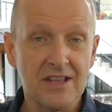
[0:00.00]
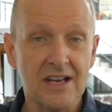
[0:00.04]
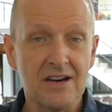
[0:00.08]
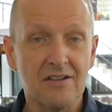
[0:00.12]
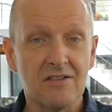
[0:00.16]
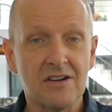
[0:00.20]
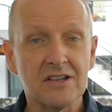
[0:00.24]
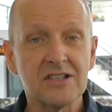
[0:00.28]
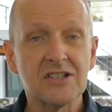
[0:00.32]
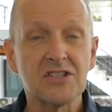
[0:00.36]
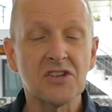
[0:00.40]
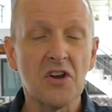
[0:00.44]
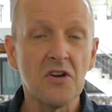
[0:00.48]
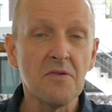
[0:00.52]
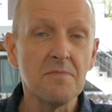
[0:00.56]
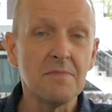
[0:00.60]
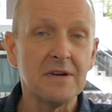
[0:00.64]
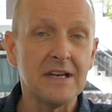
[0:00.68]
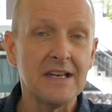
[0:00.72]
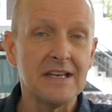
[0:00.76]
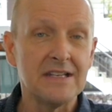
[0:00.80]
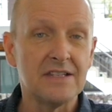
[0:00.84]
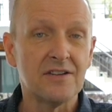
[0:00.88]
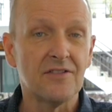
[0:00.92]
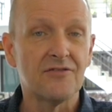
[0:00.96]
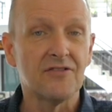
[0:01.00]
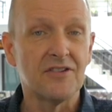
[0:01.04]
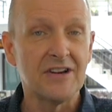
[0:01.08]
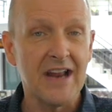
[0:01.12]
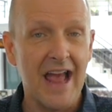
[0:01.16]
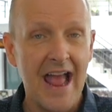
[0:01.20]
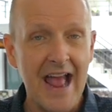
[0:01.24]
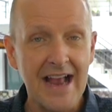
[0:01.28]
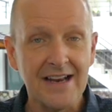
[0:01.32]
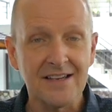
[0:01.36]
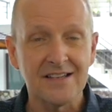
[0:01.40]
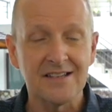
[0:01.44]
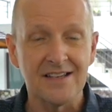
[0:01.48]
there are so many different
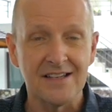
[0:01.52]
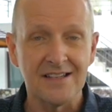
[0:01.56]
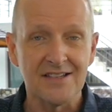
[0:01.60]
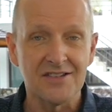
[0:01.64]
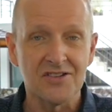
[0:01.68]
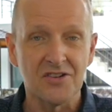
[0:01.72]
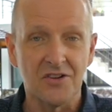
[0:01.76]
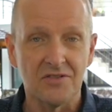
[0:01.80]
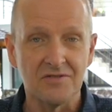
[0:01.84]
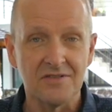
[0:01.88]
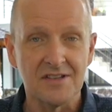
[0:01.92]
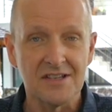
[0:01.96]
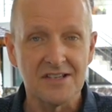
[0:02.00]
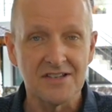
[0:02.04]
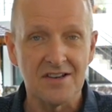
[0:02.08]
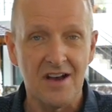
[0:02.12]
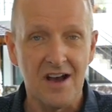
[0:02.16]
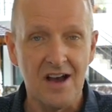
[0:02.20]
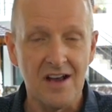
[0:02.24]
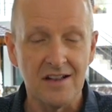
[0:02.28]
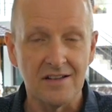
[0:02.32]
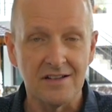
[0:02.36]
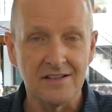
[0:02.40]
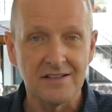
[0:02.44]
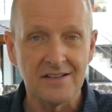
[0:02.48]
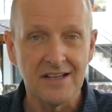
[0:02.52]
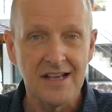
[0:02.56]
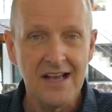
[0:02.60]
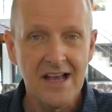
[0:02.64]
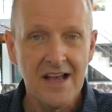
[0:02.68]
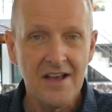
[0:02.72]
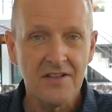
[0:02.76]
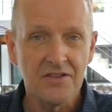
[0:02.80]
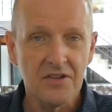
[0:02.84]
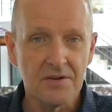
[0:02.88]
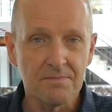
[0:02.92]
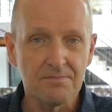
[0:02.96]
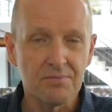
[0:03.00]
accents on this island
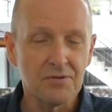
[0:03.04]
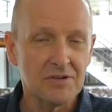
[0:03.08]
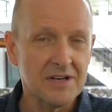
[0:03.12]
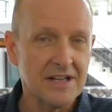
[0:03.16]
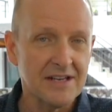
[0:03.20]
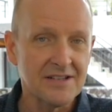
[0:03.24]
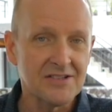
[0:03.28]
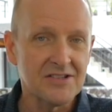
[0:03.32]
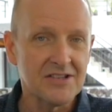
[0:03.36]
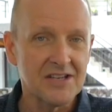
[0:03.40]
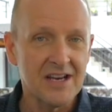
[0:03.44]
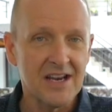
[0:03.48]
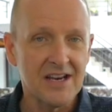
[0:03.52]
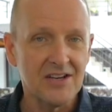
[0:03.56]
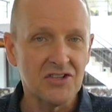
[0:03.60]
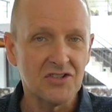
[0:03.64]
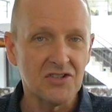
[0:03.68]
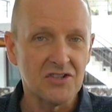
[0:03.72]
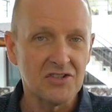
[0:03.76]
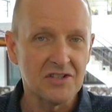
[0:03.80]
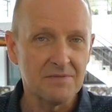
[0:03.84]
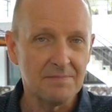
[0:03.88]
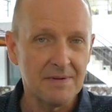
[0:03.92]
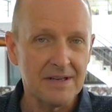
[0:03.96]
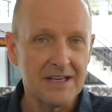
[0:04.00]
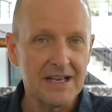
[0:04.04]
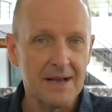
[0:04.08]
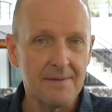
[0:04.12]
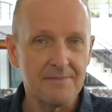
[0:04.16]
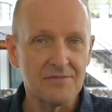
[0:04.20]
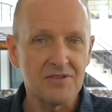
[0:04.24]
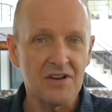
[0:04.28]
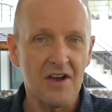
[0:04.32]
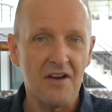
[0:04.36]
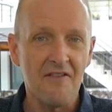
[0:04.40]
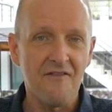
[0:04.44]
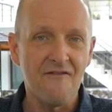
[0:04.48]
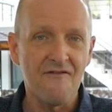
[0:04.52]
that pronunciation
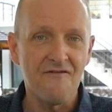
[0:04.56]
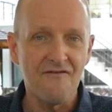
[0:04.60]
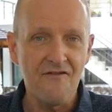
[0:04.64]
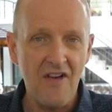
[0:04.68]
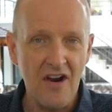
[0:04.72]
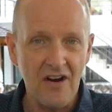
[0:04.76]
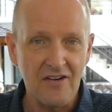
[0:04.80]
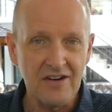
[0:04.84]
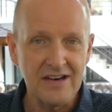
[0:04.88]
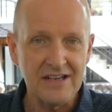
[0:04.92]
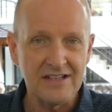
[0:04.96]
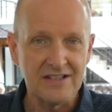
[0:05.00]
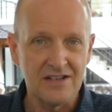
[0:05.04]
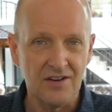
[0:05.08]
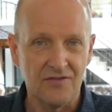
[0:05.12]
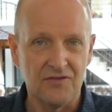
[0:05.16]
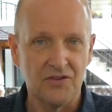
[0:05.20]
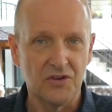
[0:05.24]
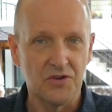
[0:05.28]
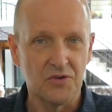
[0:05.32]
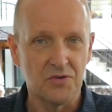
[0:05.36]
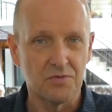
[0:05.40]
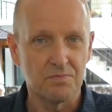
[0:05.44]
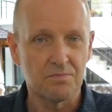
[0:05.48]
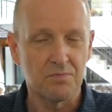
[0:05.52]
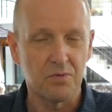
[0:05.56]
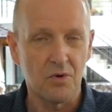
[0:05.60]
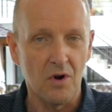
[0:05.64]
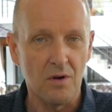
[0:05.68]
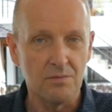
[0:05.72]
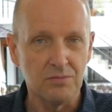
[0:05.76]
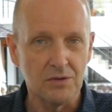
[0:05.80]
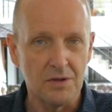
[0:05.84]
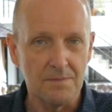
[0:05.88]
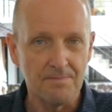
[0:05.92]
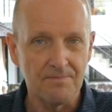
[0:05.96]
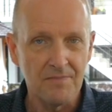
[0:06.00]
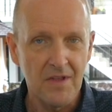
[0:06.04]
becomes a very difficult
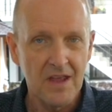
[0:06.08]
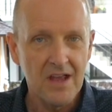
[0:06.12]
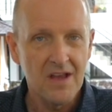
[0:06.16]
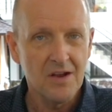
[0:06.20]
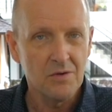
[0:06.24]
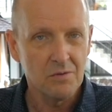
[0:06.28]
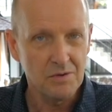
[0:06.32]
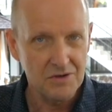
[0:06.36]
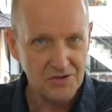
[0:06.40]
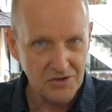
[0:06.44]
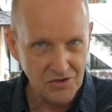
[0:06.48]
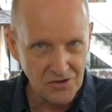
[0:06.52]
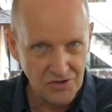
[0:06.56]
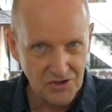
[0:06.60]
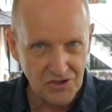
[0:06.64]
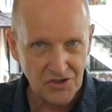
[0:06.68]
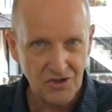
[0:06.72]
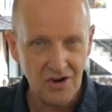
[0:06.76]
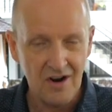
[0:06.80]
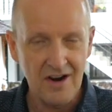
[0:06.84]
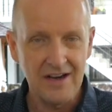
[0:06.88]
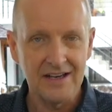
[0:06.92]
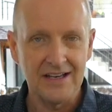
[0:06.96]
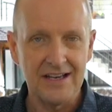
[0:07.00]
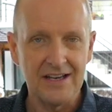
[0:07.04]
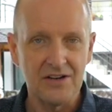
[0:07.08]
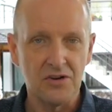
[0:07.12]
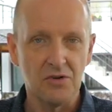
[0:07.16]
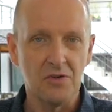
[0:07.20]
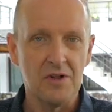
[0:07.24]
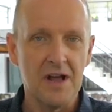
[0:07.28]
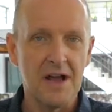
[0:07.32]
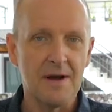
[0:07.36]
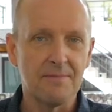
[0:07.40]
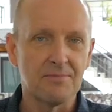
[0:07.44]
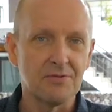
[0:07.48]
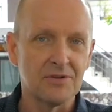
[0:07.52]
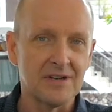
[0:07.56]
problem. We do try and get
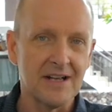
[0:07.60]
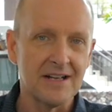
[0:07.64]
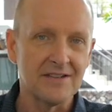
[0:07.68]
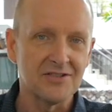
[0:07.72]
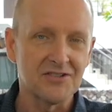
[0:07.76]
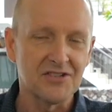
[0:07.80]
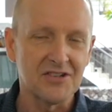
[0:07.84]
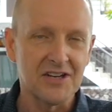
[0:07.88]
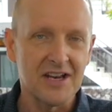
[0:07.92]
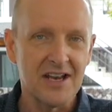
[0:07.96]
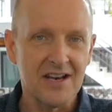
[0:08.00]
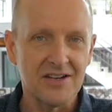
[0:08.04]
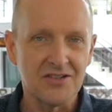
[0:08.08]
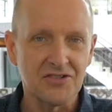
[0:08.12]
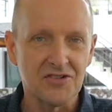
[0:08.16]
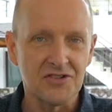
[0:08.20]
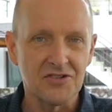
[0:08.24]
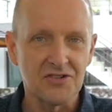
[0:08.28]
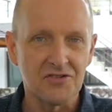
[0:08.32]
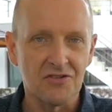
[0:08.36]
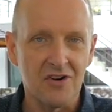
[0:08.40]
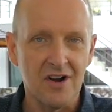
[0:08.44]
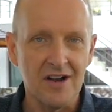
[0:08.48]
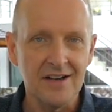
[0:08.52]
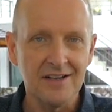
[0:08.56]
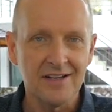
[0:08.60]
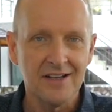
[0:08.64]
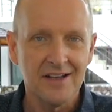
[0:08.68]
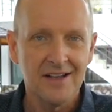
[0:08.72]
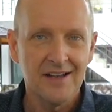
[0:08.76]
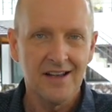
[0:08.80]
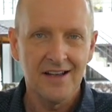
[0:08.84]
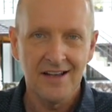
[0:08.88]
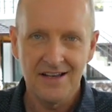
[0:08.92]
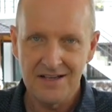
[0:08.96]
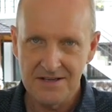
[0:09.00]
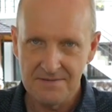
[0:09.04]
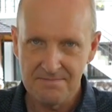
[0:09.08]
all our pronunciations right
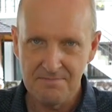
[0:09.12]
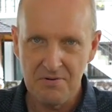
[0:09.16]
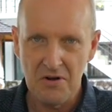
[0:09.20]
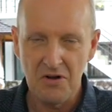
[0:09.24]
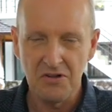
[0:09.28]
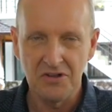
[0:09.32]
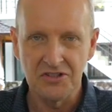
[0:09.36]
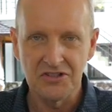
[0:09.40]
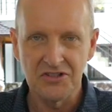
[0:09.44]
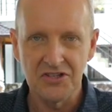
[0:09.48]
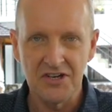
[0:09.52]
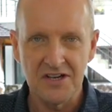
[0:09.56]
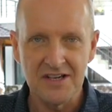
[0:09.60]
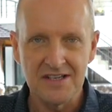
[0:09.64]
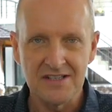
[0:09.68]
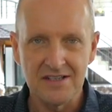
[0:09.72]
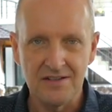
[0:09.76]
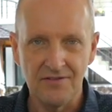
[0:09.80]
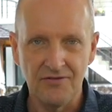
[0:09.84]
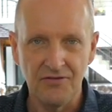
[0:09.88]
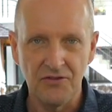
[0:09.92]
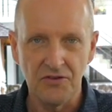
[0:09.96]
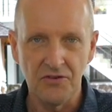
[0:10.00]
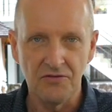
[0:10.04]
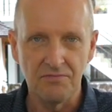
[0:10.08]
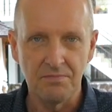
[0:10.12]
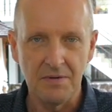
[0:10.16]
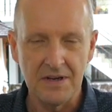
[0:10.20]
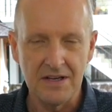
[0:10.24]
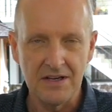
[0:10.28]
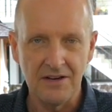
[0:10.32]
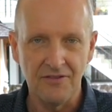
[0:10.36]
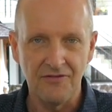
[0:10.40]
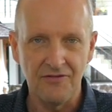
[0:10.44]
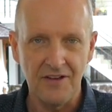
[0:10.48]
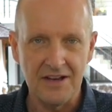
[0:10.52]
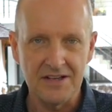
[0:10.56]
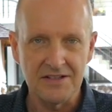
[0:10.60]
and apologise if you've
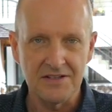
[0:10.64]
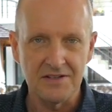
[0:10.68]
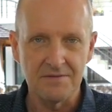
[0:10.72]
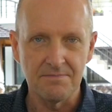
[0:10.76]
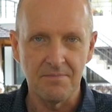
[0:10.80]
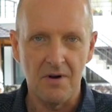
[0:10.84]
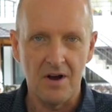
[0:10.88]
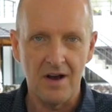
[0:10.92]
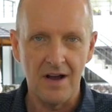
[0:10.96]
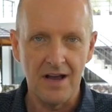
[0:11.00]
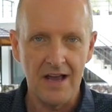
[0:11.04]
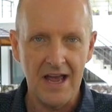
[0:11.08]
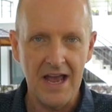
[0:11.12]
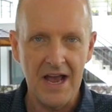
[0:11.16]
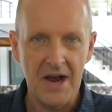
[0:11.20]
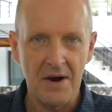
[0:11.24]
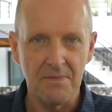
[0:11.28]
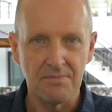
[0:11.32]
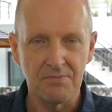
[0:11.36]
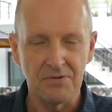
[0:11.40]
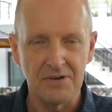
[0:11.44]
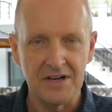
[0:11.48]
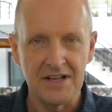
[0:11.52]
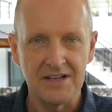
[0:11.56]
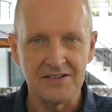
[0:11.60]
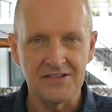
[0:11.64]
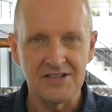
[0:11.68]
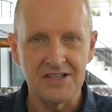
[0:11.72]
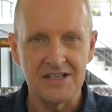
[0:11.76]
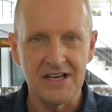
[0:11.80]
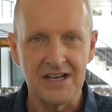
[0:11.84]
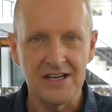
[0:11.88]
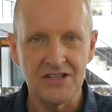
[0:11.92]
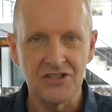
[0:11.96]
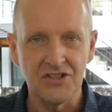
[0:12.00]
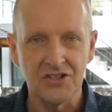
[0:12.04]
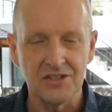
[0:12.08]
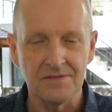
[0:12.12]
been offended by our
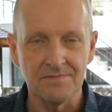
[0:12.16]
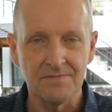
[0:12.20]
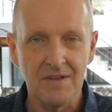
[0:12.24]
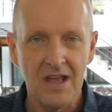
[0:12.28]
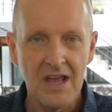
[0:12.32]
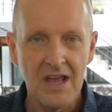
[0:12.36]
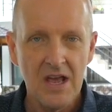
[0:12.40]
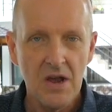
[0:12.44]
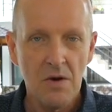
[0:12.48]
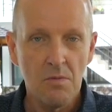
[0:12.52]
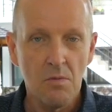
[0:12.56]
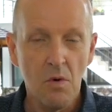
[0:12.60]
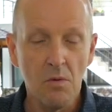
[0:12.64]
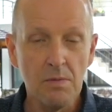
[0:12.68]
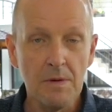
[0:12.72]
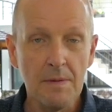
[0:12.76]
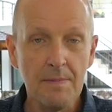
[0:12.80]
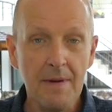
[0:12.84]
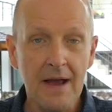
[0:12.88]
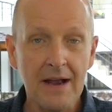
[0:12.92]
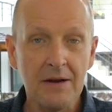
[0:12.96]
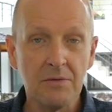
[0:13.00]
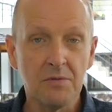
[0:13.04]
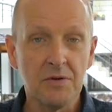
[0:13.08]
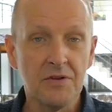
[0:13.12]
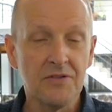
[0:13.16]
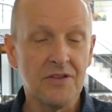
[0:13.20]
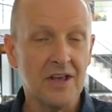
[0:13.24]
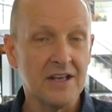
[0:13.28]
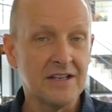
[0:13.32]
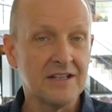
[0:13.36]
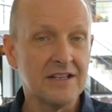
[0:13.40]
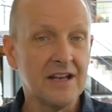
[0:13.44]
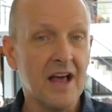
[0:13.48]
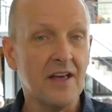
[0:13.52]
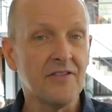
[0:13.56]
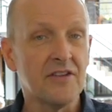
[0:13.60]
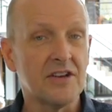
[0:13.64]
pronunciation. We'll be back with
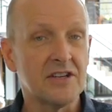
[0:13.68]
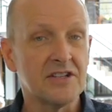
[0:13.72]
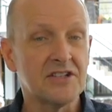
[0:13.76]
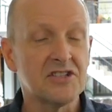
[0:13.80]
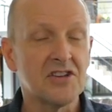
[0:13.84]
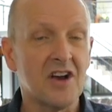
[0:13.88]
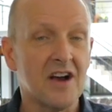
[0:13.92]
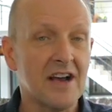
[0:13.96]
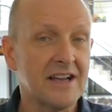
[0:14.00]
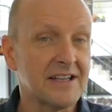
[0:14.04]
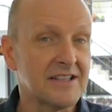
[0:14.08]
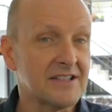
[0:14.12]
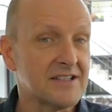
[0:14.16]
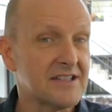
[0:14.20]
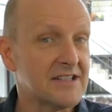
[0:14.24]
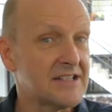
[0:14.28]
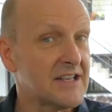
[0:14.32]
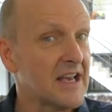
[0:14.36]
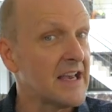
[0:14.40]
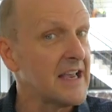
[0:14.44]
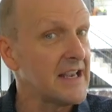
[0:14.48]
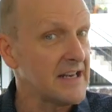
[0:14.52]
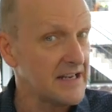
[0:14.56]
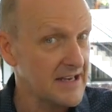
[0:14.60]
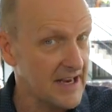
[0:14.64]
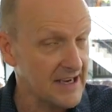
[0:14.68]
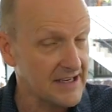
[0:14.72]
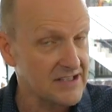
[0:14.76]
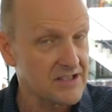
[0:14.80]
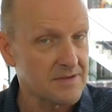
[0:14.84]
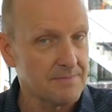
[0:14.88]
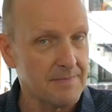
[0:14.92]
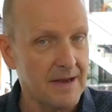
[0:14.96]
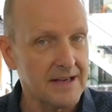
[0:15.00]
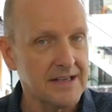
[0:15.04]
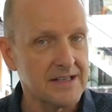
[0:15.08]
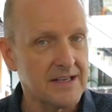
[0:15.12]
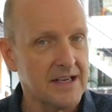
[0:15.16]
another Thaiger Today
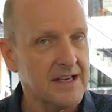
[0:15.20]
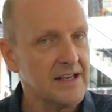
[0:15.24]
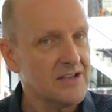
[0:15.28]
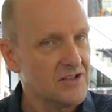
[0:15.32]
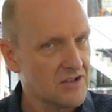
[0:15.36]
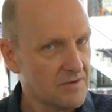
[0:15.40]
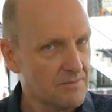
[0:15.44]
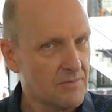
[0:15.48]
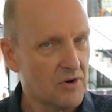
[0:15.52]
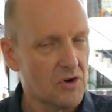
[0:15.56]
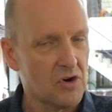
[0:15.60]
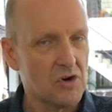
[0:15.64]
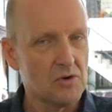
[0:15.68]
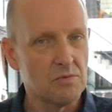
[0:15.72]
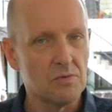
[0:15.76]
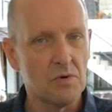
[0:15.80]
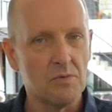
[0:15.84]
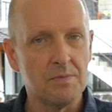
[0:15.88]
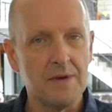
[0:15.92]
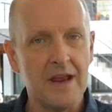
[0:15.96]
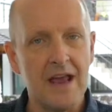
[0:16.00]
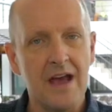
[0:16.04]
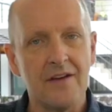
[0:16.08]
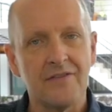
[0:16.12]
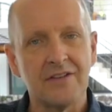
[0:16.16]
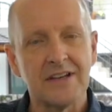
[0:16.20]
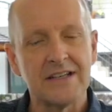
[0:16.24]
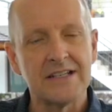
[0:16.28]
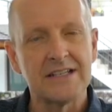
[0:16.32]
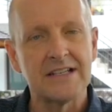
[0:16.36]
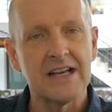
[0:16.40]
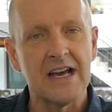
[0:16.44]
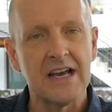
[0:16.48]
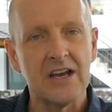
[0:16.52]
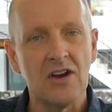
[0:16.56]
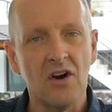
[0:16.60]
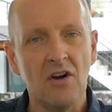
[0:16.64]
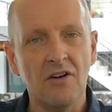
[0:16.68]
next Monday. Tomorrow we'll be having a
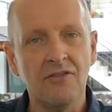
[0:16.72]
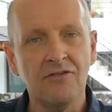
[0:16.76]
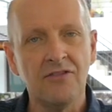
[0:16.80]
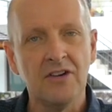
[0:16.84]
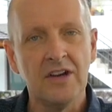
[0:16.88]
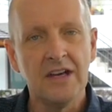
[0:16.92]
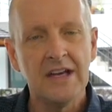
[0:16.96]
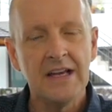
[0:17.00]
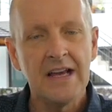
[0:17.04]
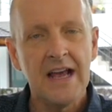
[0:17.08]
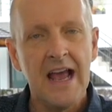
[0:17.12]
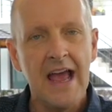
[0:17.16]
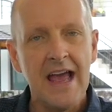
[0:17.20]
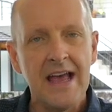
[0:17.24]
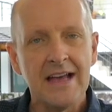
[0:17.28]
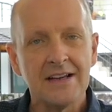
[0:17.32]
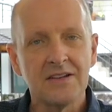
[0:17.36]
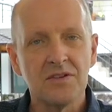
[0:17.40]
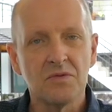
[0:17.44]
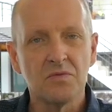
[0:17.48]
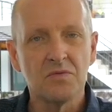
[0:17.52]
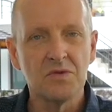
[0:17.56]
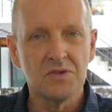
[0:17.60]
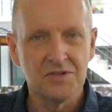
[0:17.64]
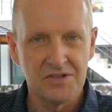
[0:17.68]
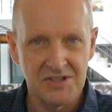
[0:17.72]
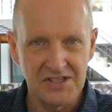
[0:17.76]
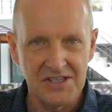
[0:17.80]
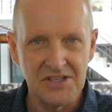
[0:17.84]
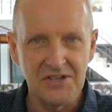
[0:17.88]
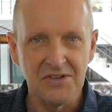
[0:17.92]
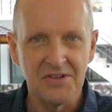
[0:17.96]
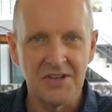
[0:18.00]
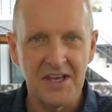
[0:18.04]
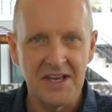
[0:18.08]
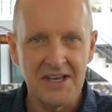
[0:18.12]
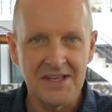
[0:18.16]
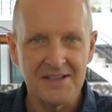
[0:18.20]
day off and we'll see
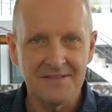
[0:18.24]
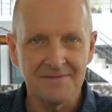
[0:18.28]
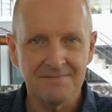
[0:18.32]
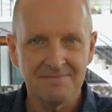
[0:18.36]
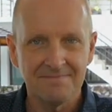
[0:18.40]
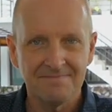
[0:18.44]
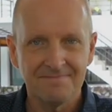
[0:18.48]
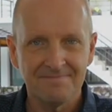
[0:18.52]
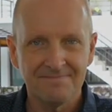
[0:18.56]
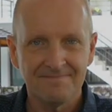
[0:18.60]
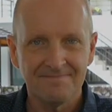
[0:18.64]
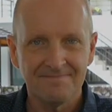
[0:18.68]
you then.